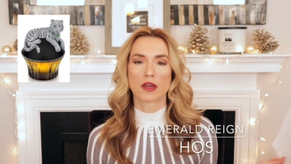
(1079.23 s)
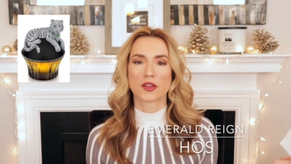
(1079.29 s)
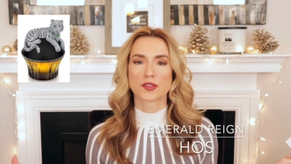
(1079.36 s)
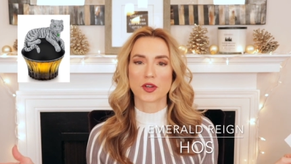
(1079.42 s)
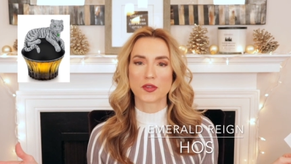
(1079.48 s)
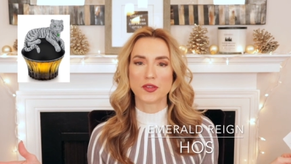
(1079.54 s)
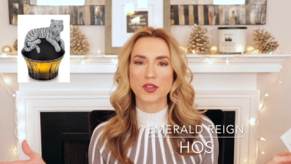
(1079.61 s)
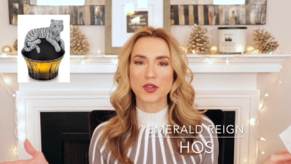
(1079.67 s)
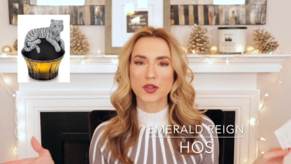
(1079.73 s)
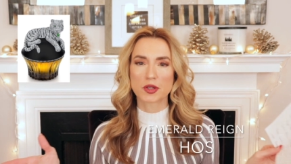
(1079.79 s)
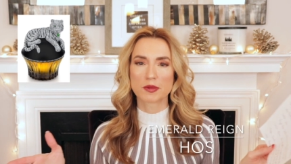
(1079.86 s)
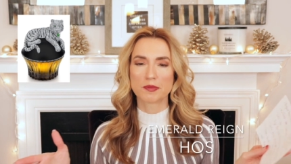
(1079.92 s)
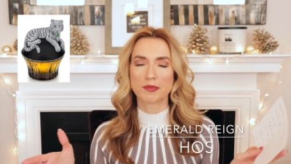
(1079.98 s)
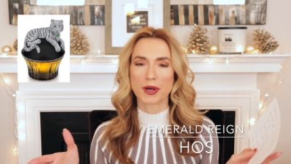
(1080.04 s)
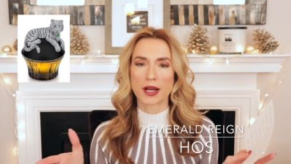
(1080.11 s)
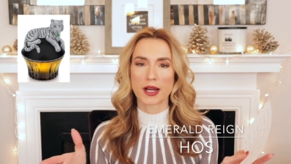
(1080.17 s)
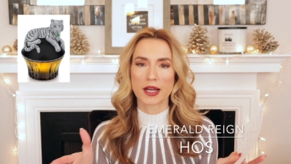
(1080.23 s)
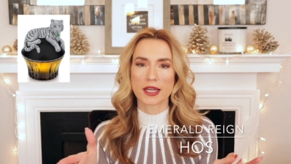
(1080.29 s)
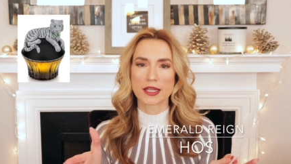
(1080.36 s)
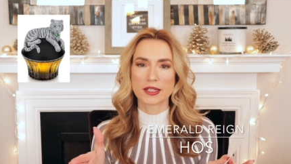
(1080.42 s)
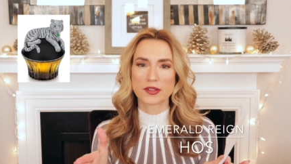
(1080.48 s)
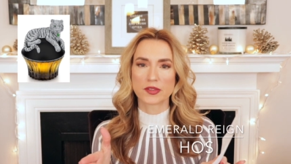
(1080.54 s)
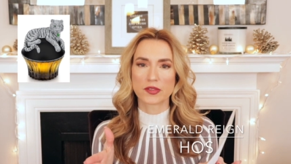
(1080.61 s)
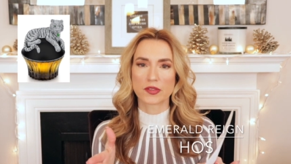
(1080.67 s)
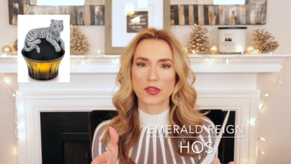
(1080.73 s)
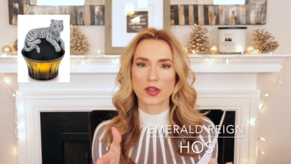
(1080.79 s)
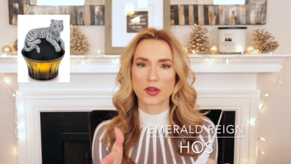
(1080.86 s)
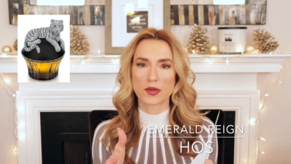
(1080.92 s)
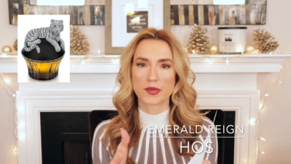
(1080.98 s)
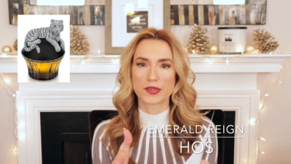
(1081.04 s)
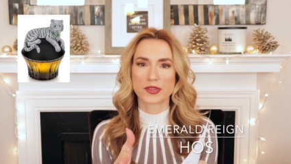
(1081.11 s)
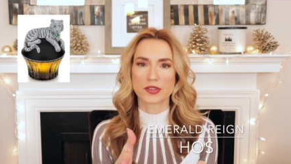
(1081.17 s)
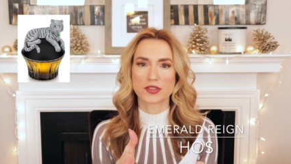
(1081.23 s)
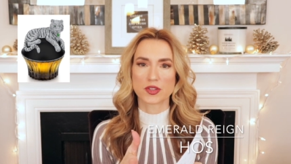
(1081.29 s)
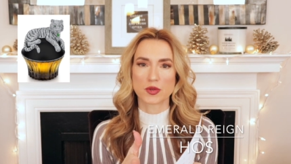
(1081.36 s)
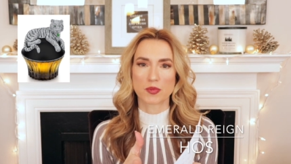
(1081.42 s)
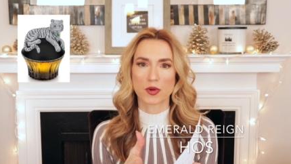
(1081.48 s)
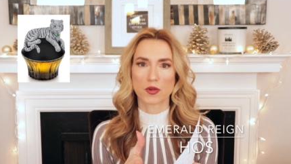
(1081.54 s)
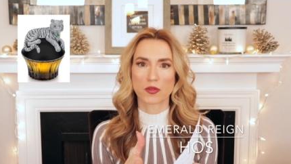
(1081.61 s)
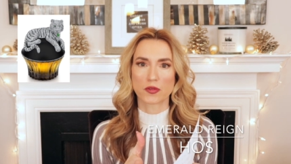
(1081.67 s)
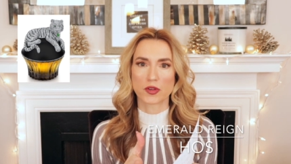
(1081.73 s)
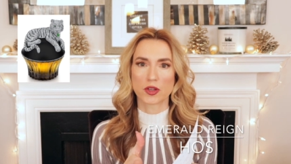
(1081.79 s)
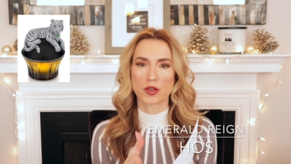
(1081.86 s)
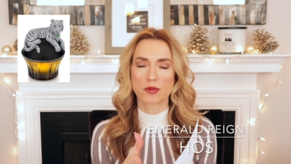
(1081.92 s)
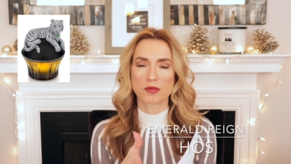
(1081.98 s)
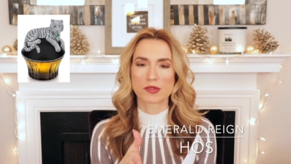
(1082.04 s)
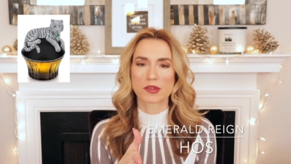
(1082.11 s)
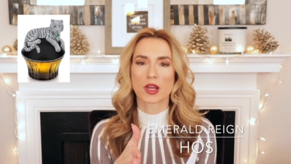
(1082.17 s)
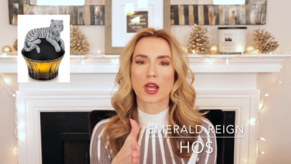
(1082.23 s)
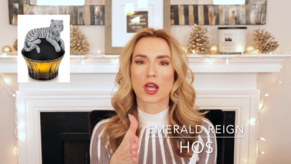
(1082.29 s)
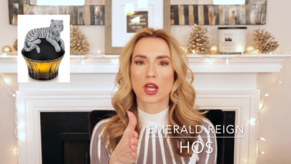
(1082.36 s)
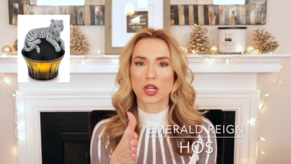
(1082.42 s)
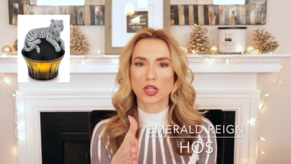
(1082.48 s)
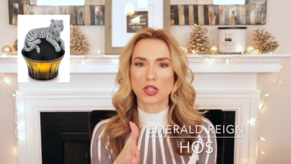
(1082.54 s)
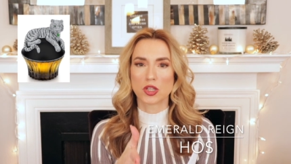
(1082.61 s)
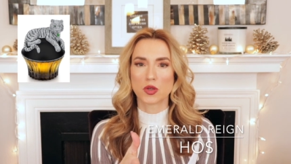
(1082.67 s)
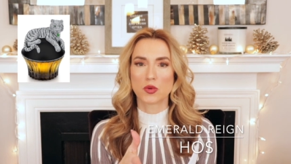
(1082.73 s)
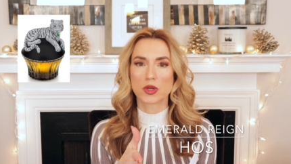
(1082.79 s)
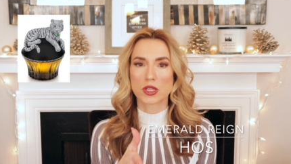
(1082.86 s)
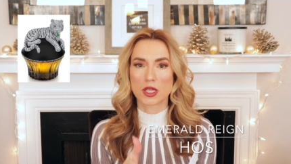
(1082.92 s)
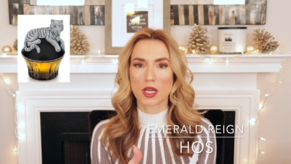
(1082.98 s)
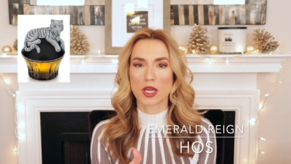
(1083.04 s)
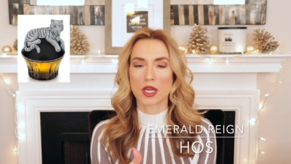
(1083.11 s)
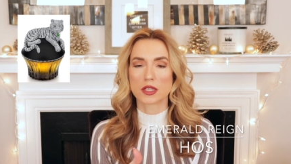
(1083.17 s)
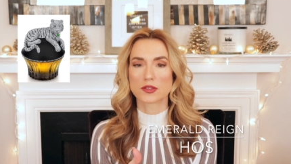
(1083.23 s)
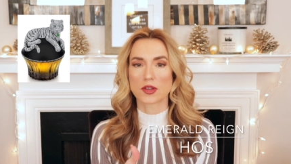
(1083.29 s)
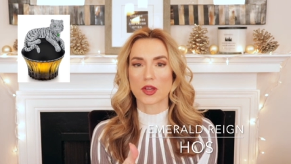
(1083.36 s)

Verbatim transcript: So if you combined those two perfumes, you would get